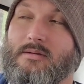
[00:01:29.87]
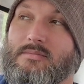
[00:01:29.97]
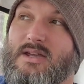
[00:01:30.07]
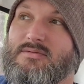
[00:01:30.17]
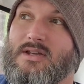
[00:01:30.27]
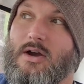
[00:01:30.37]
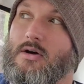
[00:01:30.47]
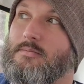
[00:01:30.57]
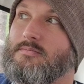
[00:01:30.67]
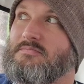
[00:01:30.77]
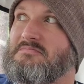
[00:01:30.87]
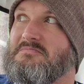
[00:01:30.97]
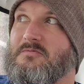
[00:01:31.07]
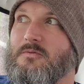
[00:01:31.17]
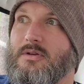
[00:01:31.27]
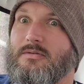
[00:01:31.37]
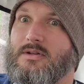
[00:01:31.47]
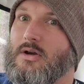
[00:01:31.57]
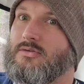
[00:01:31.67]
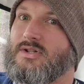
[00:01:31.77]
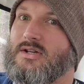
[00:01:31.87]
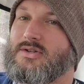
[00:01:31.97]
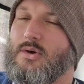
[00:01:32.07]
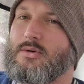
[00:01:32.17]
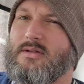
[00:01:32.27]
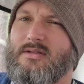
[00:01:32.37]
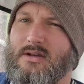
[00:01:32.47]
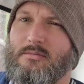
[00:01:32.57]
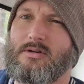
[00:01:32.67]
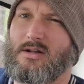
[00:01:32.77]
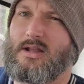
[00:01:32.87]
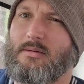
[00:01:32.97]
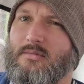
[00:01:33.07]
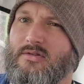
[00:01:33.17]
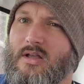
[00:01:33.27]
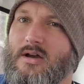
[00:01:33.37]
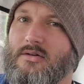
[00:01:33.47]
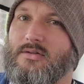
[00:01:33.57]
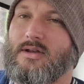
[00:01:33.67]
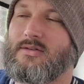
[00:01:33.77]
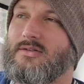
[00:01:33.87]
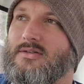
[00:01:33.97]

Given they are 50 odd years old, I think I'm going to let them slide on this.